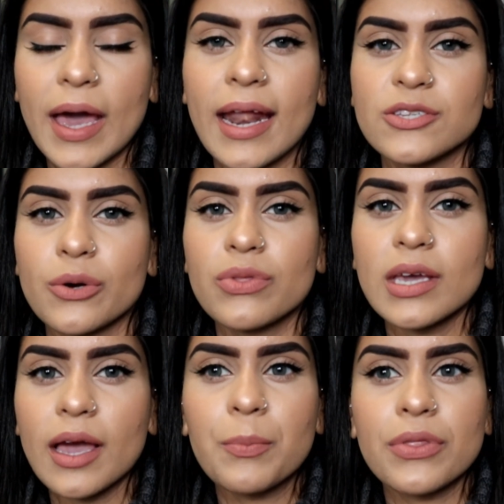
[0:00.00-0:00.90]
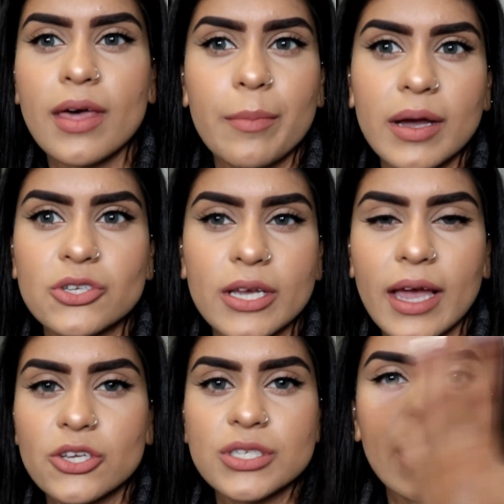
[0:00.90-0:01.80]
And I don't think I put that much.
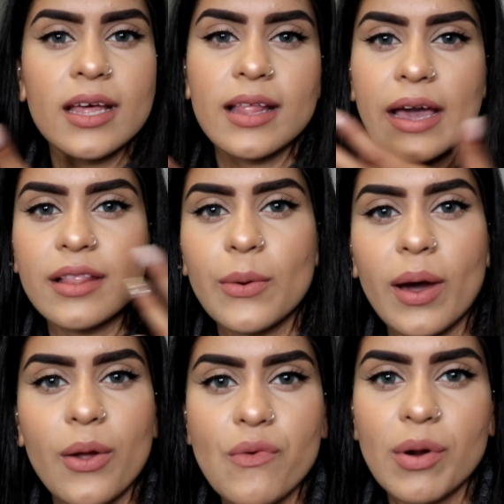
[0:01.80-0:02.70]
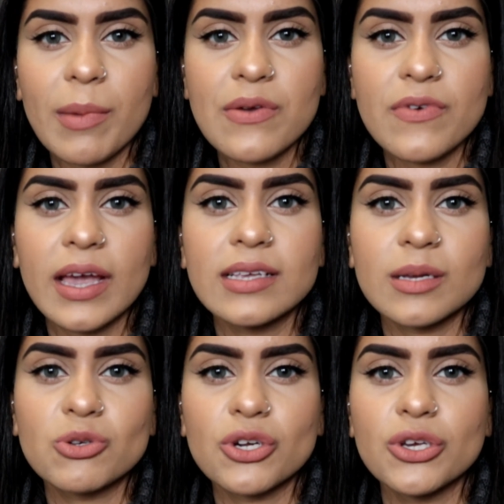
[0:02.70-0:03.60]
Like, I just kind of lightly went over my face.
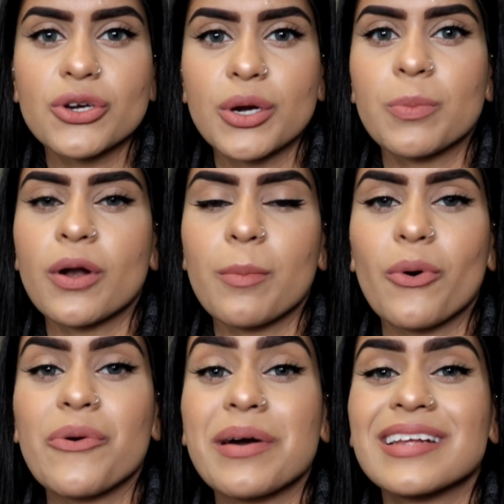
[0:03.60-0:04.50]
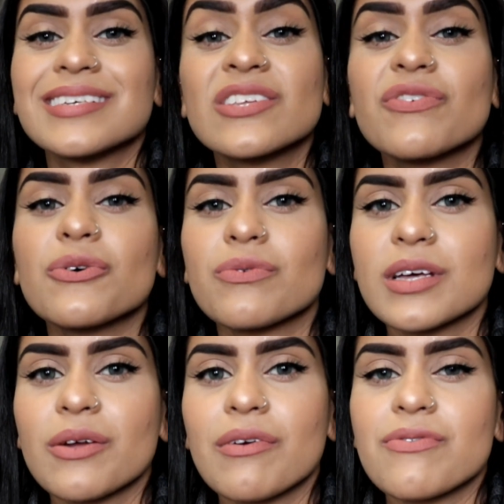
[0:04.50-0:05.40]
I'm sure you could put on more, but it does feel
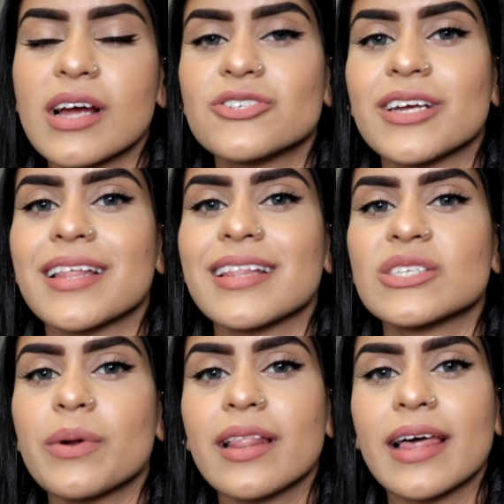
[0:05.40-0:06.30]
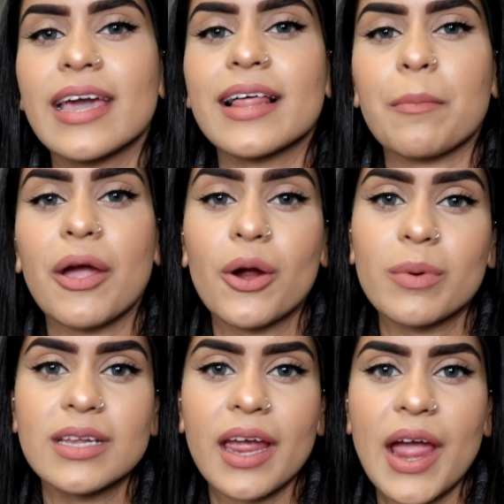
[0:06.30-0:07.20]
really refreshing. Like, that's what I like. Like, my
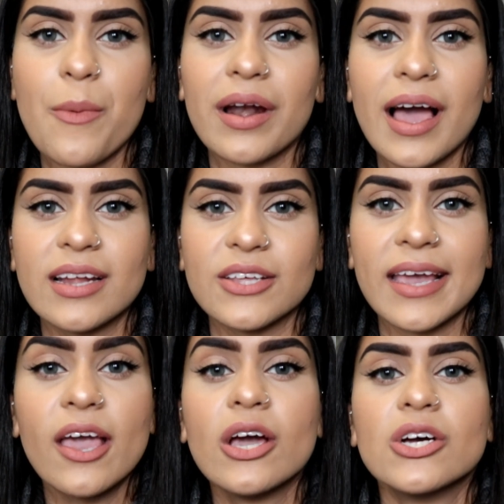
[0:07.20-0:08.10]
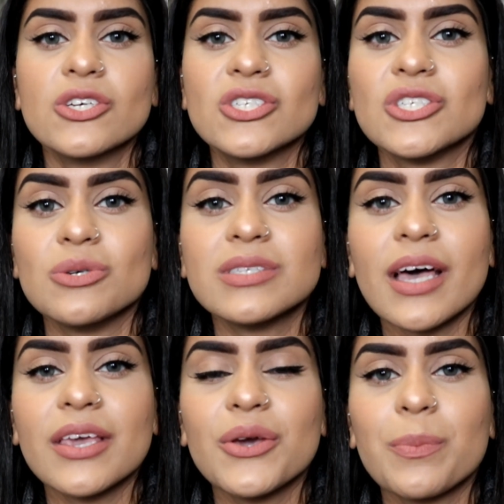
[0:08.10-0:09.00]
Urban Decay one kind of like shoots
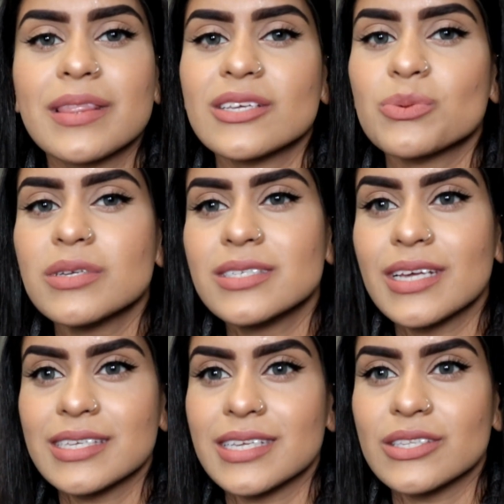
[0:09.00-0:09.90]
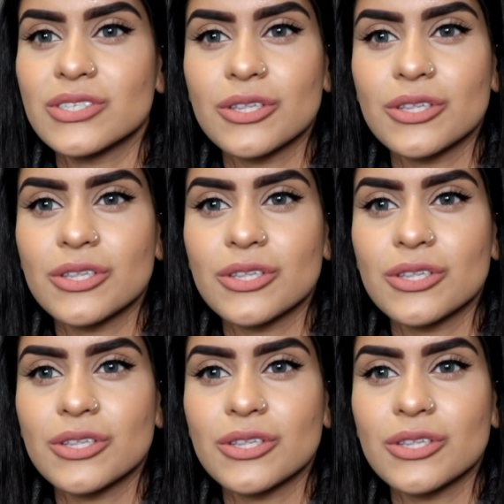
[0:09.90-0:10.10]
at you, but this one doesn't.